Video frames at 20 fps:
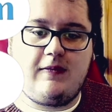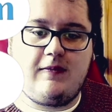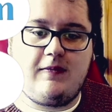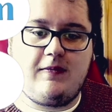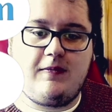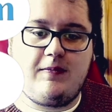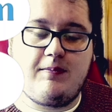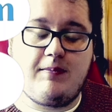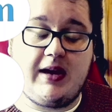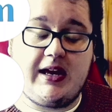
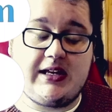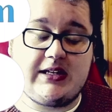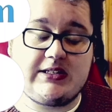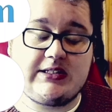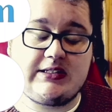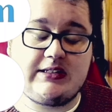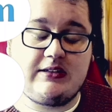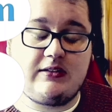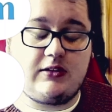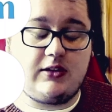
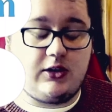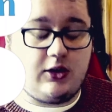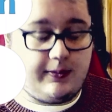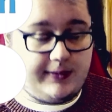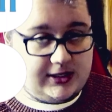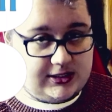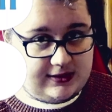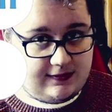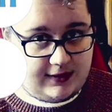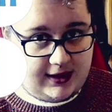makes the
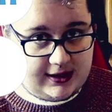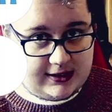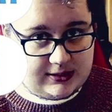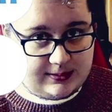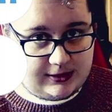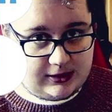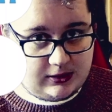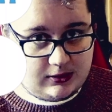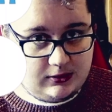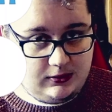nominative case
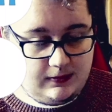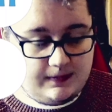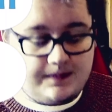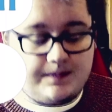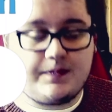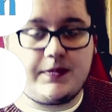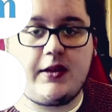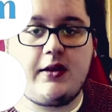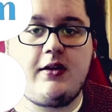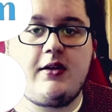plural.
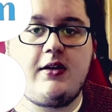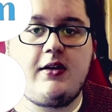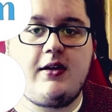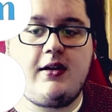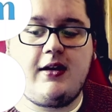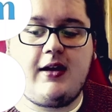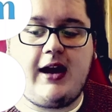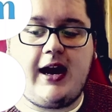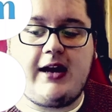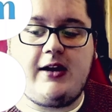
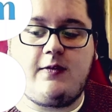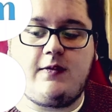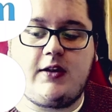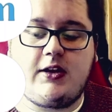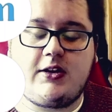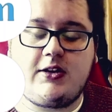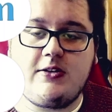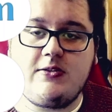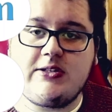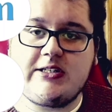And in the
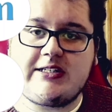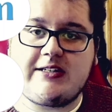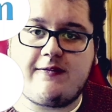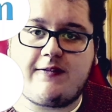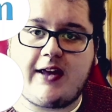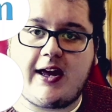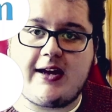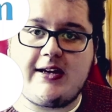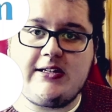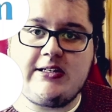accusative
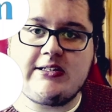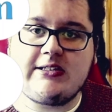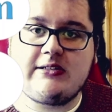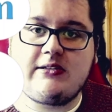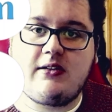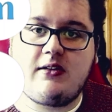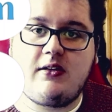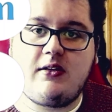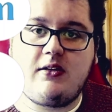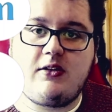case,
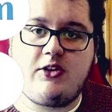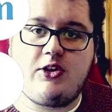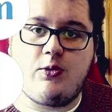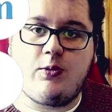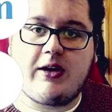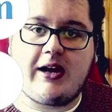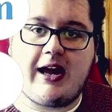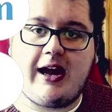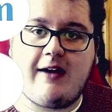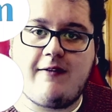you would
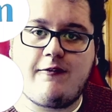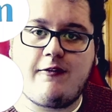have